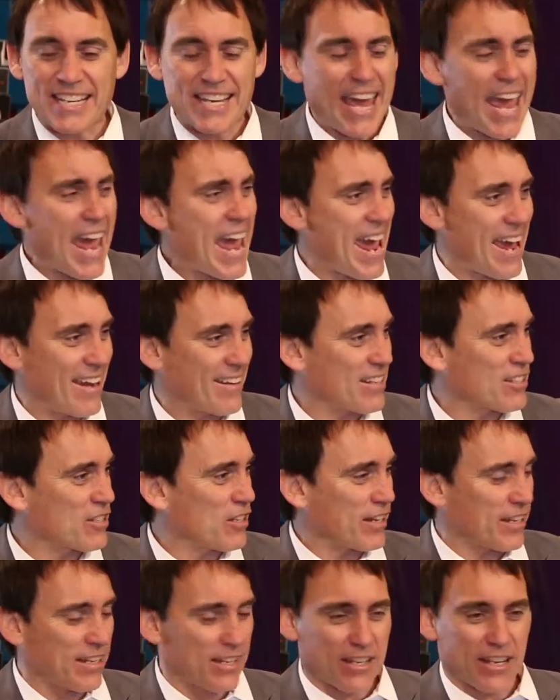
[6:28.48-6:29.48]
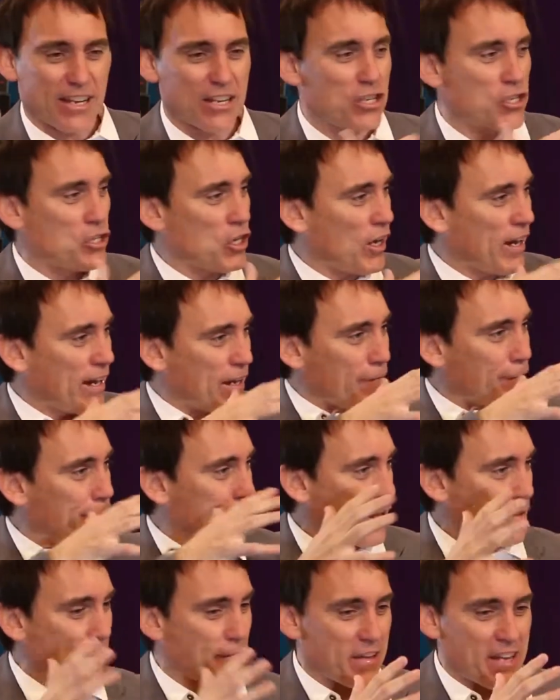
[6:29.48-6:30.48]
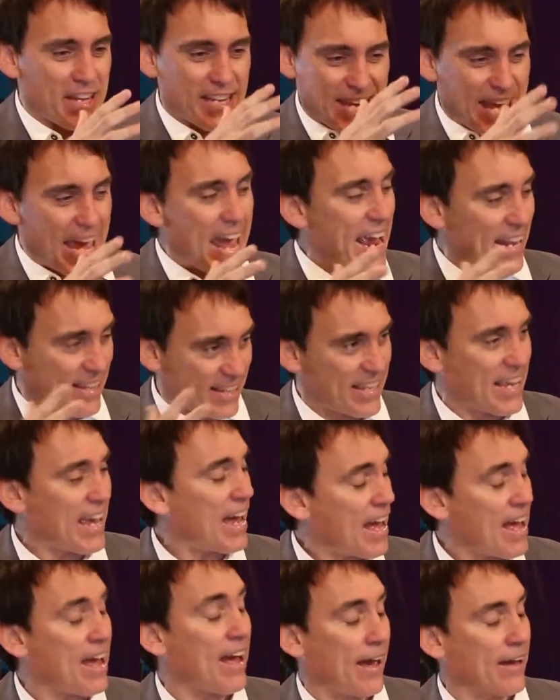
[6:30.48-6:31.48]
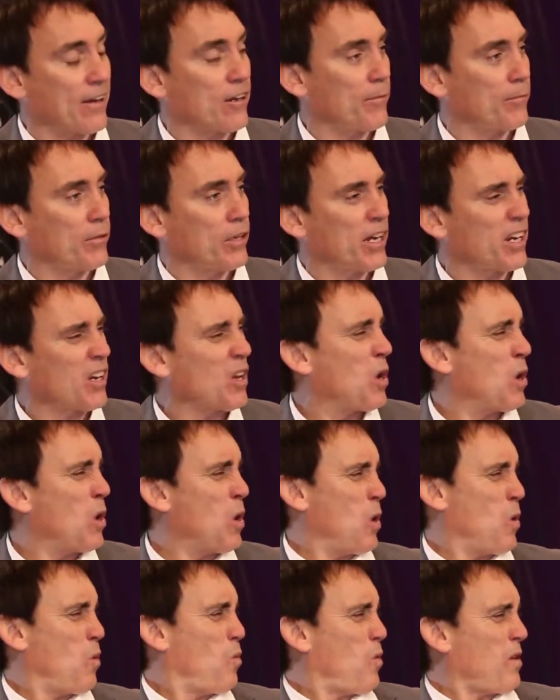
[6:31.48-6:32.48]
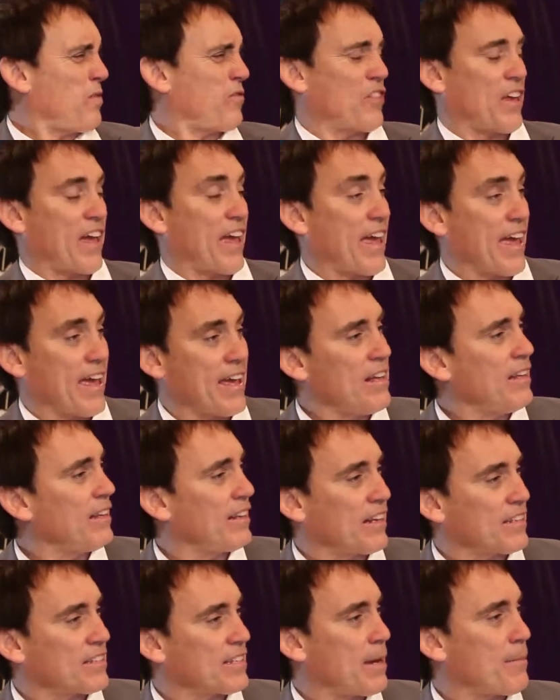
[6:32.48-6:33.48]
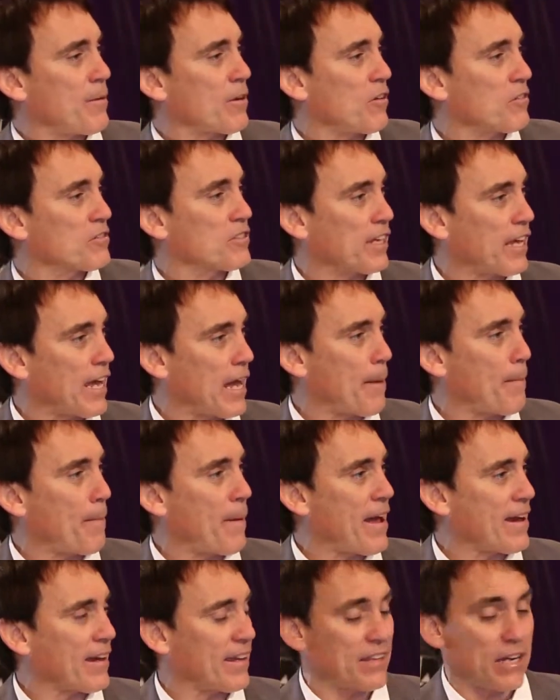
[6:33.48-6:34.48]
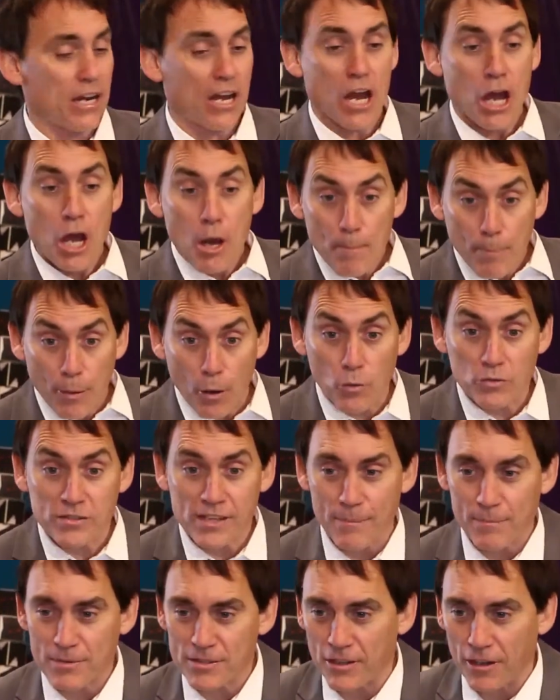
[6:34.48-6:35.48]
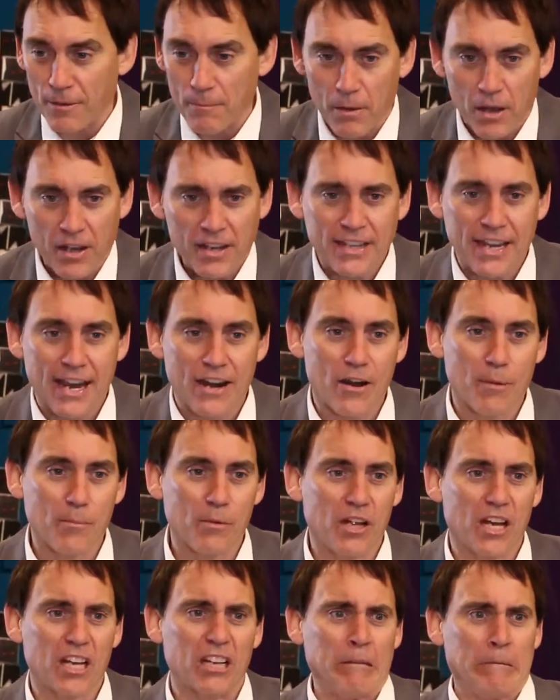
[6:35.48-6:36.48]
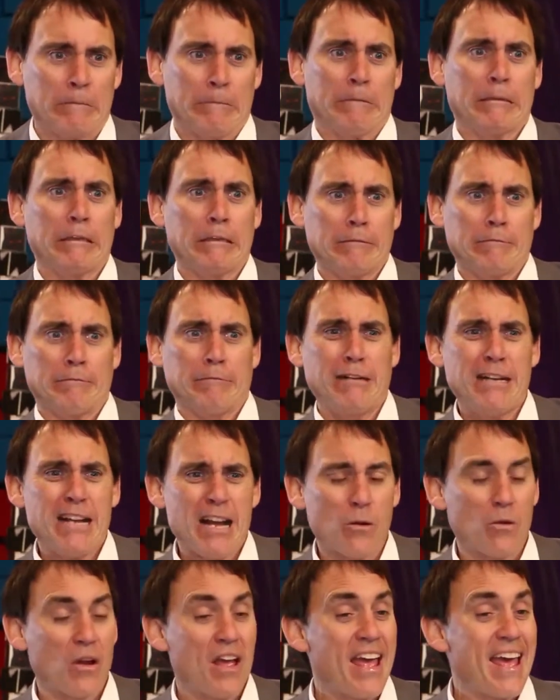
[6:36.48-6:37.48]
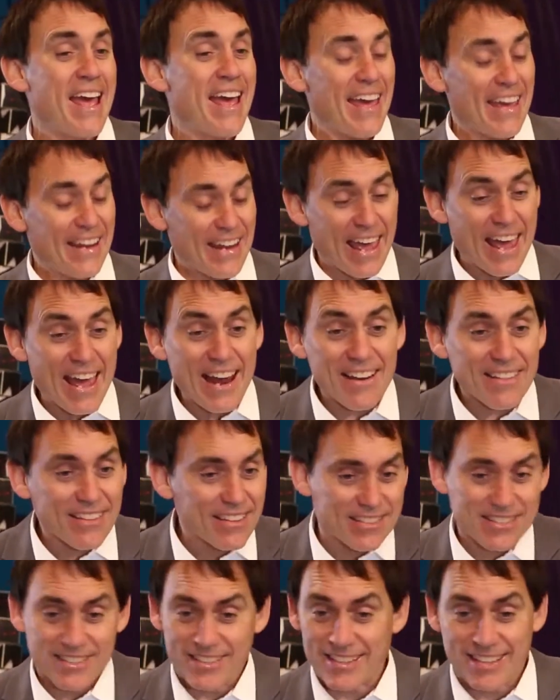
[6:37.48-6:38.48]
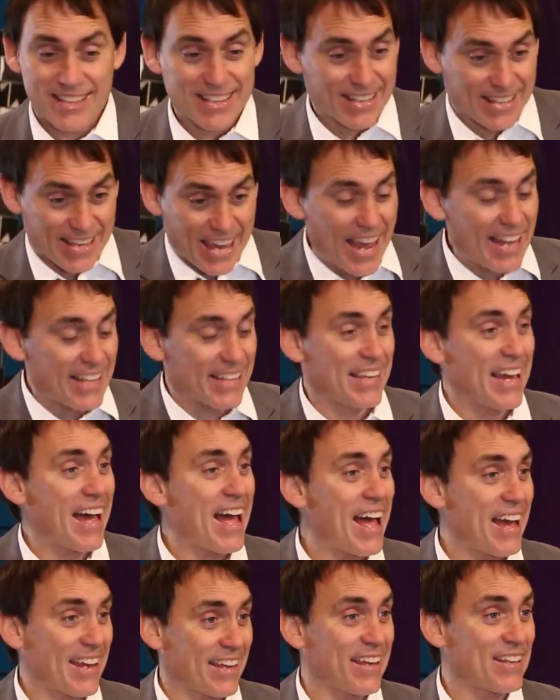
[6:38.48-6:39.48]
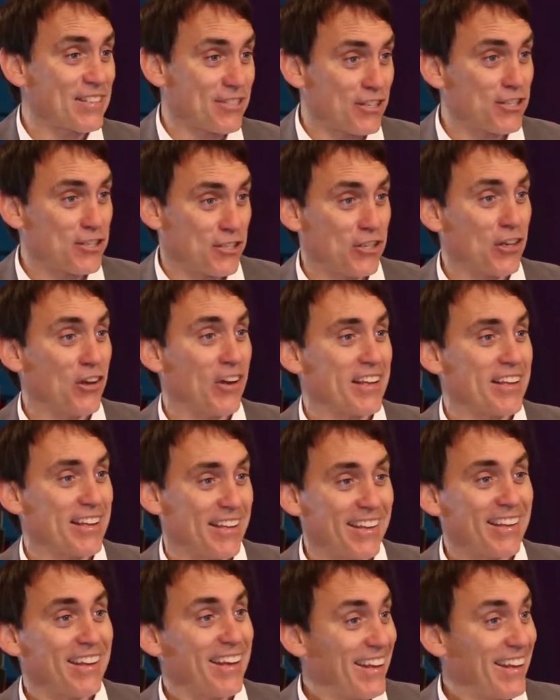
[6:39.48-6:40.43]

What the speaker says: cat. It's like a giant fluffy cat car, and I'm like, what the hell? And it's coming across the car park, and then it pulls up beside my car. I'm like, wow! And out of this cat car gets this giant